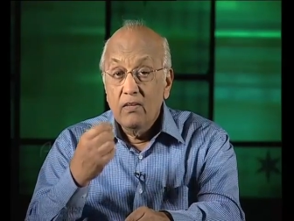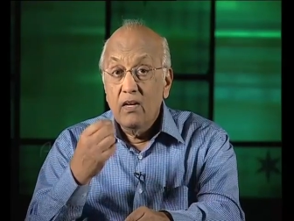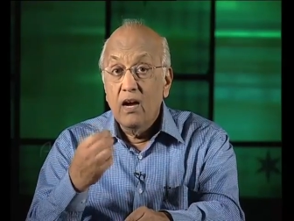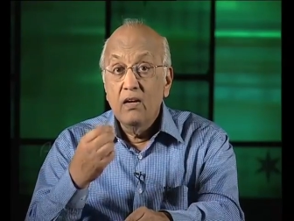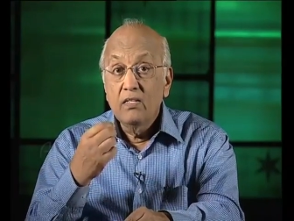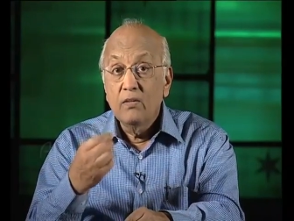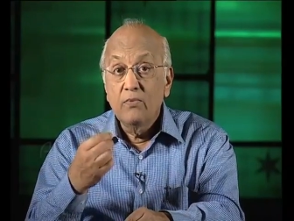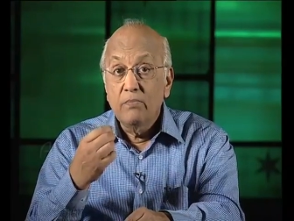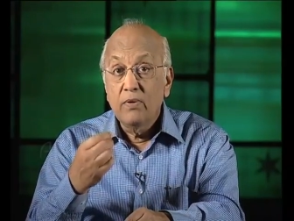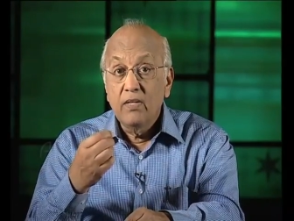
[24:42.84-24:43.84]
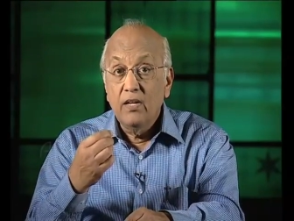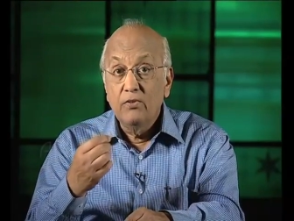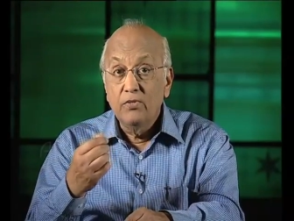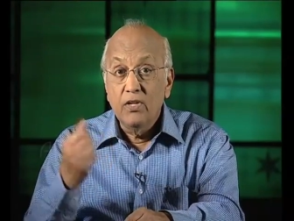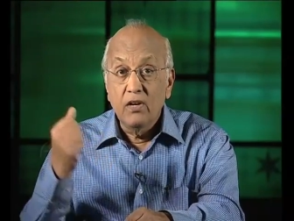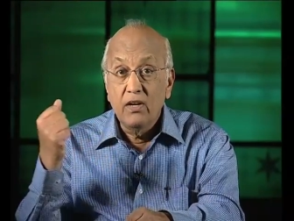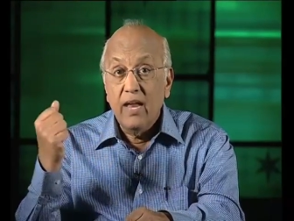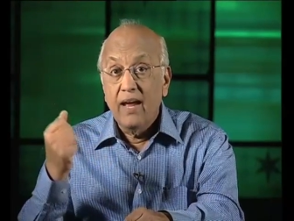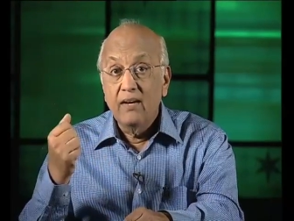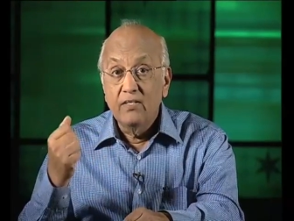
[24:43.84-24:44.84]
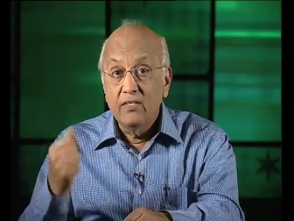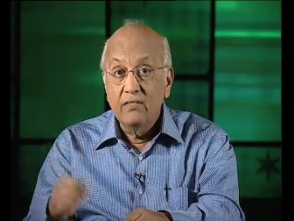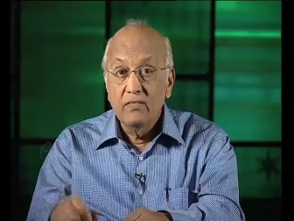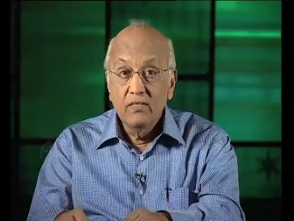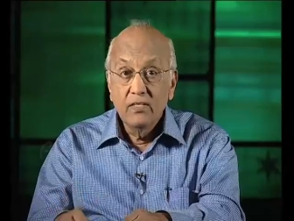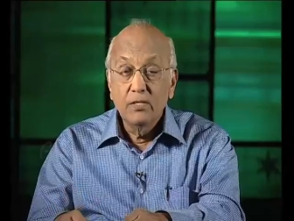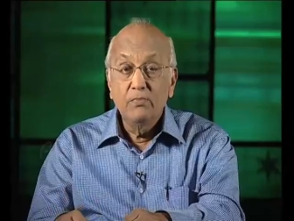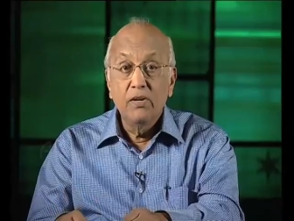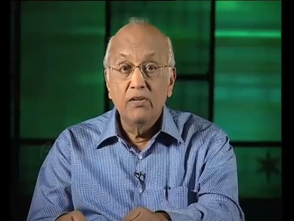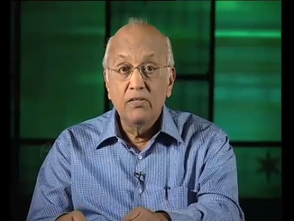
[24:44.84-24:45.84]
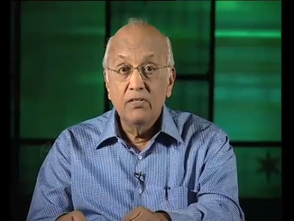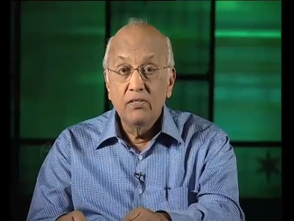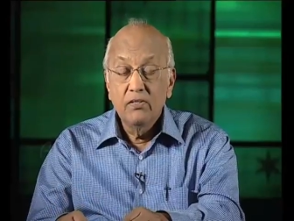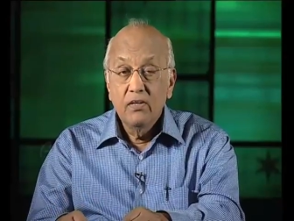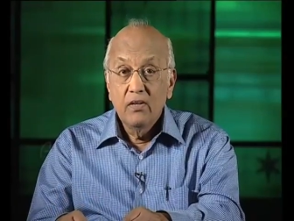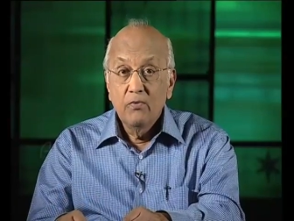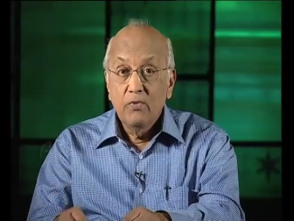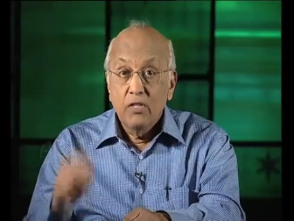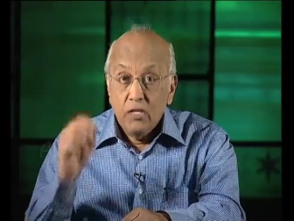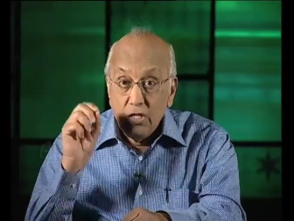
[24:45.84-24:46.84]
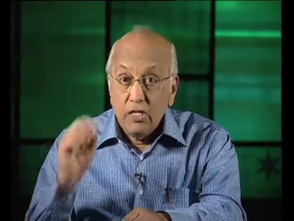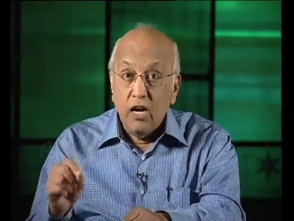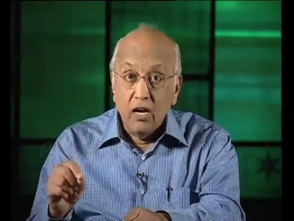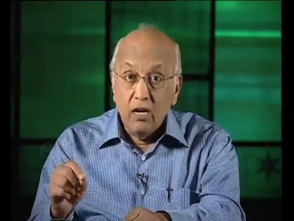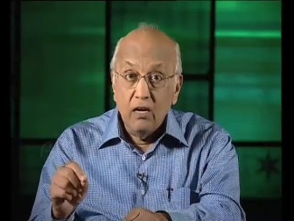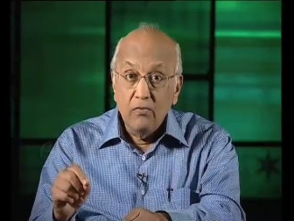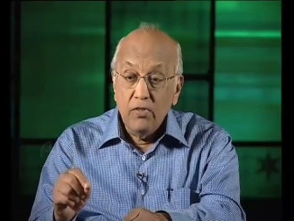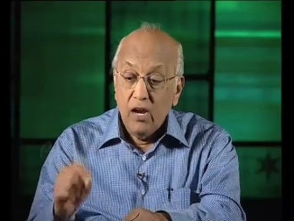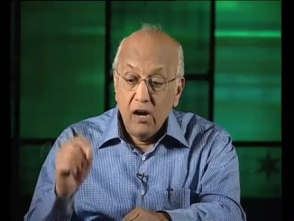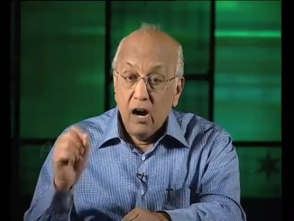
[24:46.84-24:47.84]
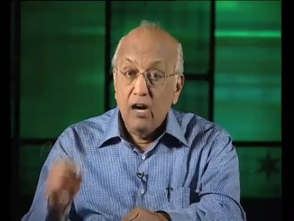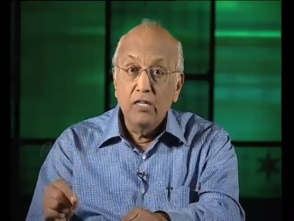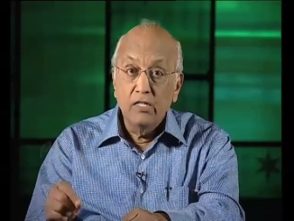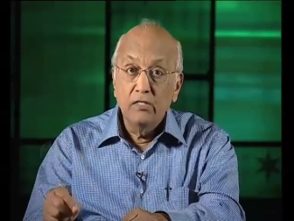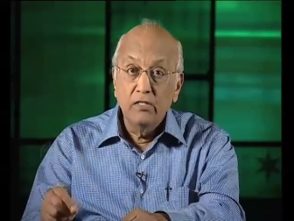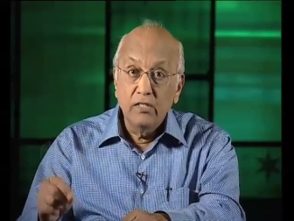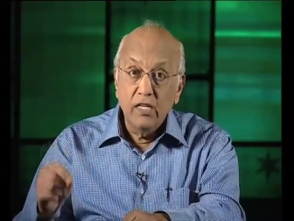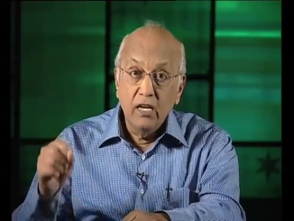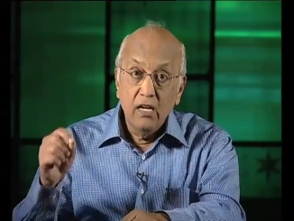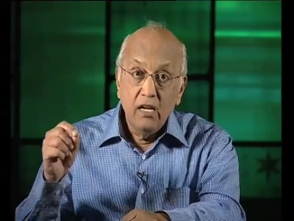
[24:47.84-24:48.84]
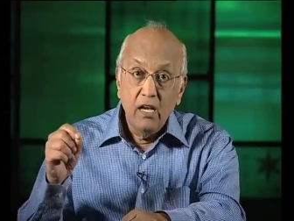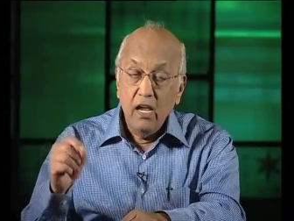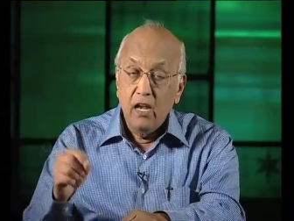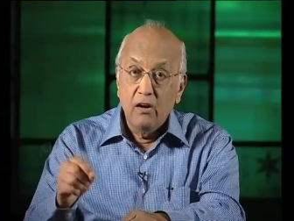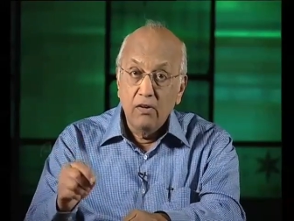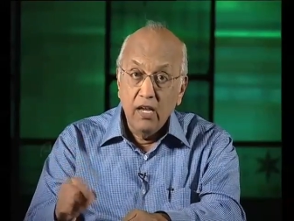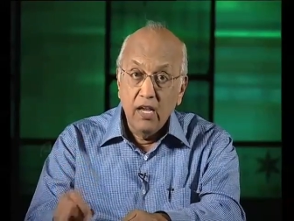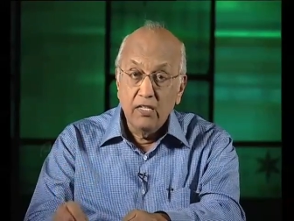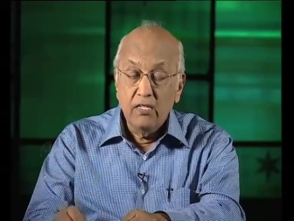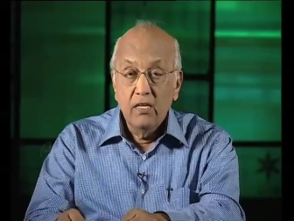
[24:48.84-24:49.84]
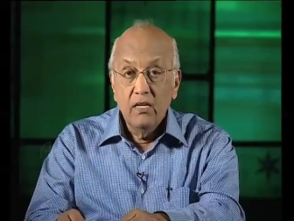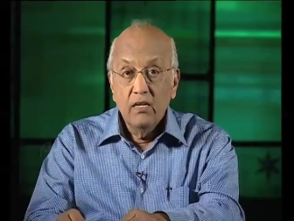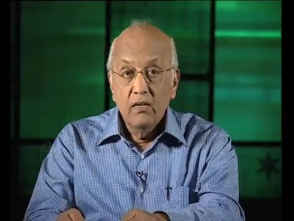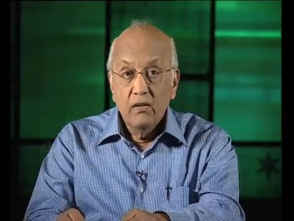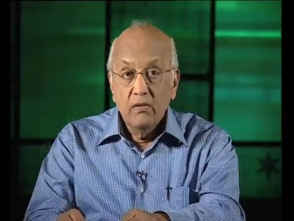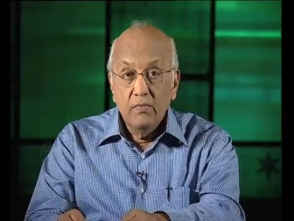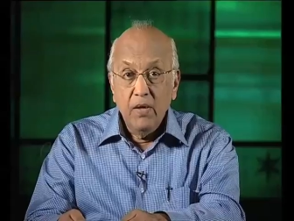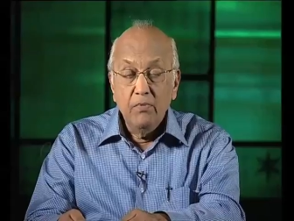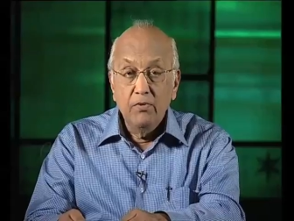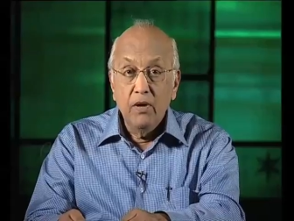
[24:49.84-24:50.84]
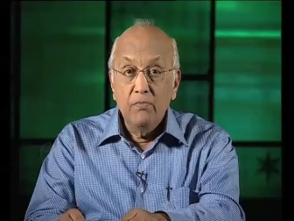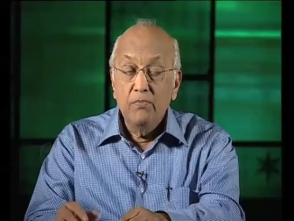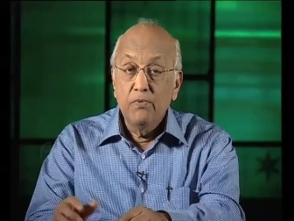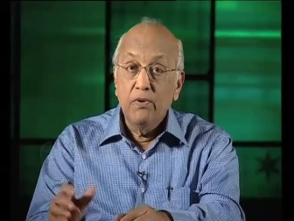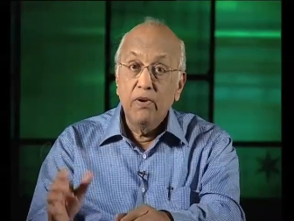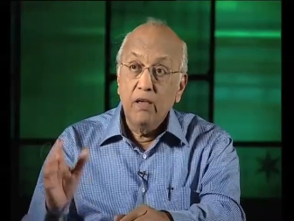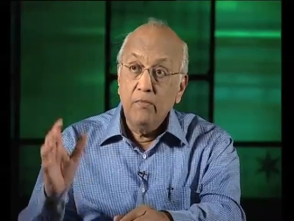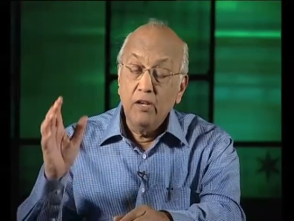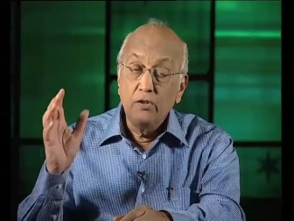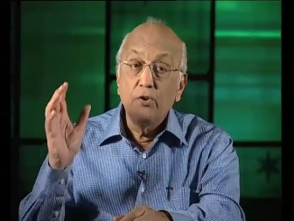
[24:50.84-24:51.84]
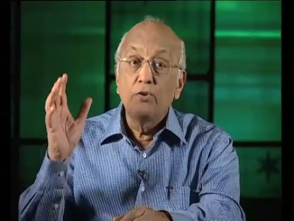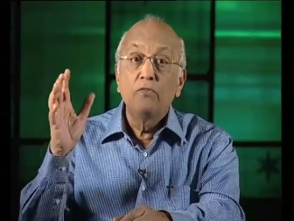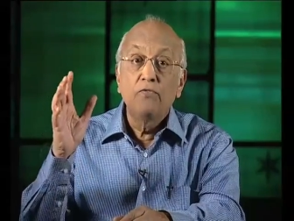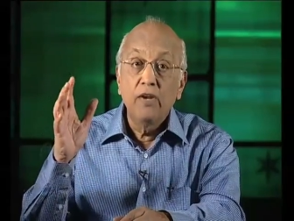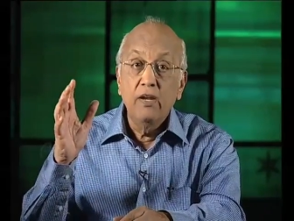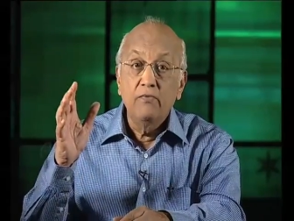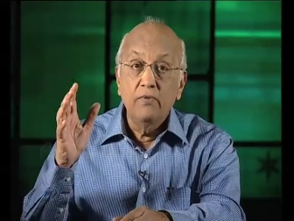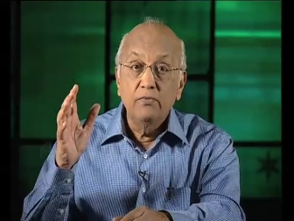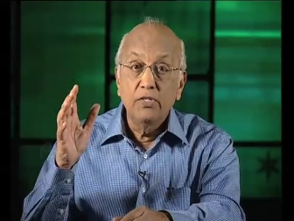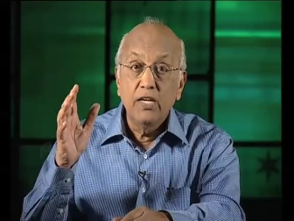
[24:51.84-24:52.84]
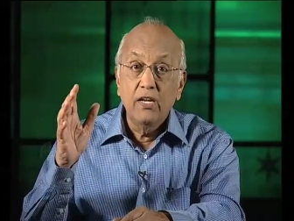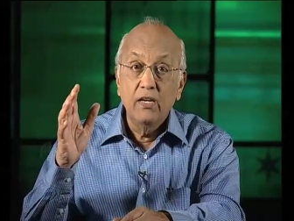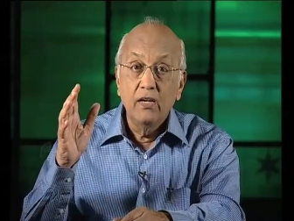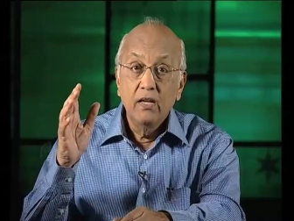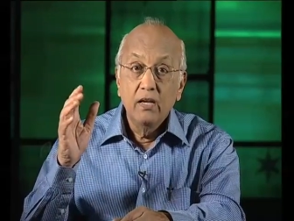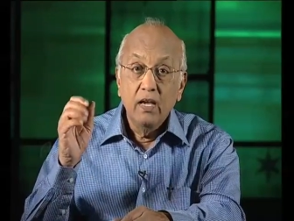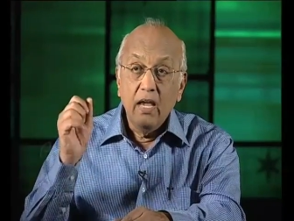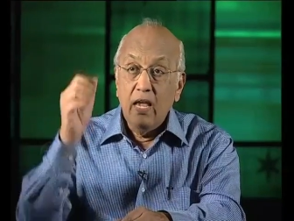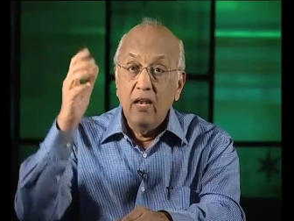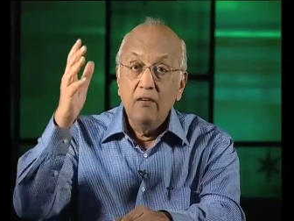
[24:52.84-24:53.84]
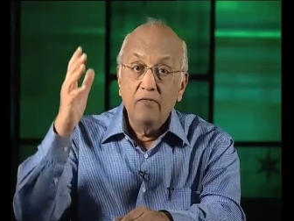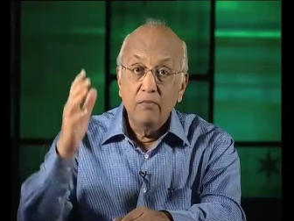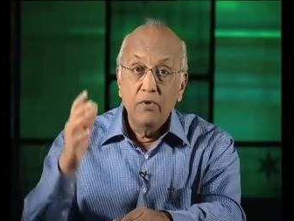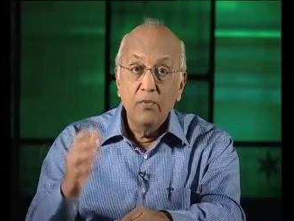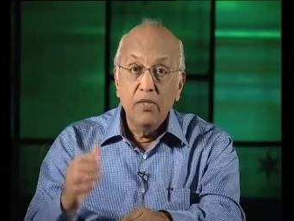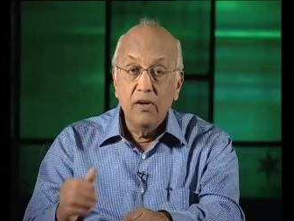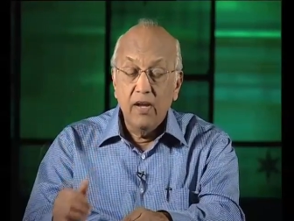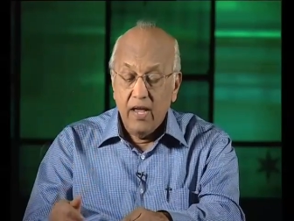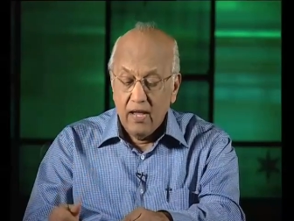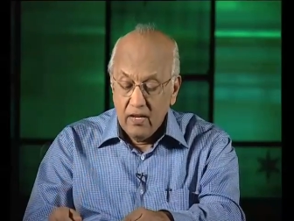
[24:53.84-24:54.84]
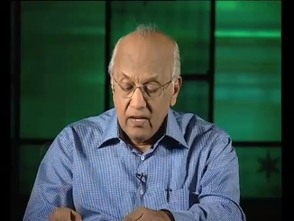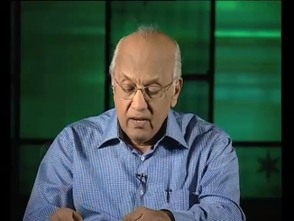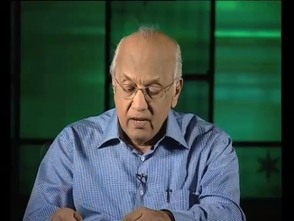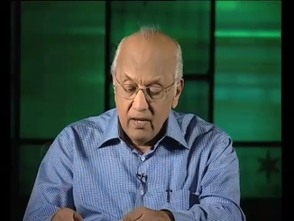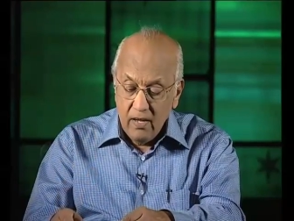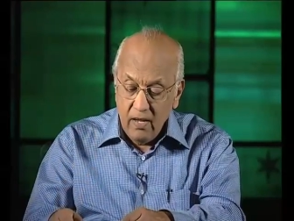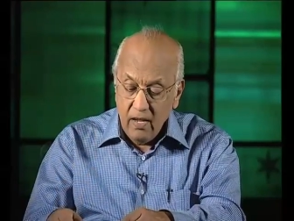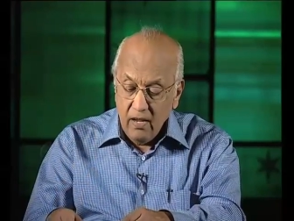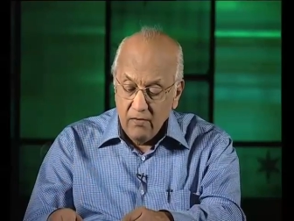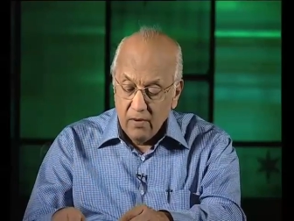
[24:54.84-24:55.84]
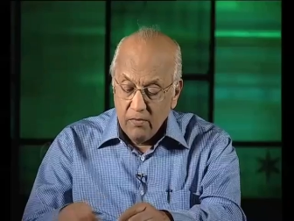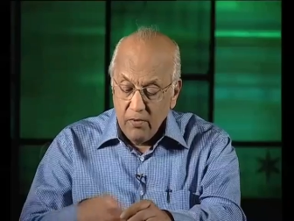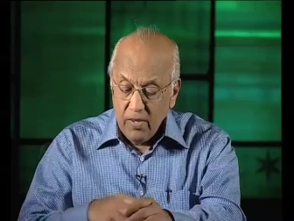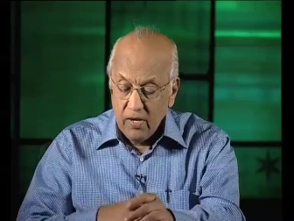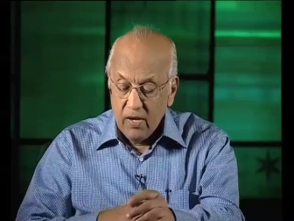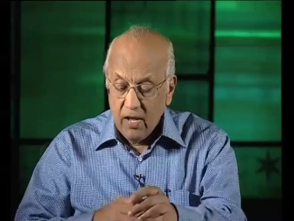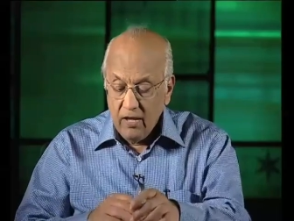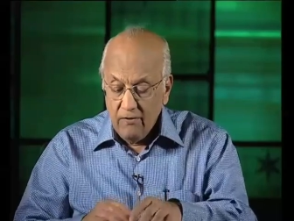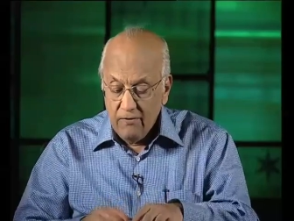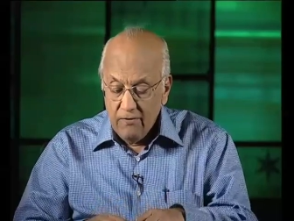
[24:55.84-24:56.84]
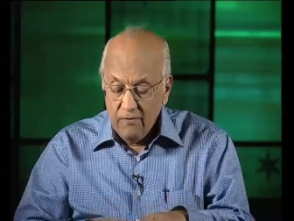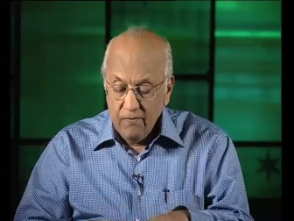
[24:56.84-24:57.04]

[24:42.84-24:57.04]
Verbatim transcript: The tongue is the weapon they use, not daggers and spears. With the tongue, with their articles, they hit out against people who are proclaiming total freedom from sin, healing from the withered hand, healing from a withered life.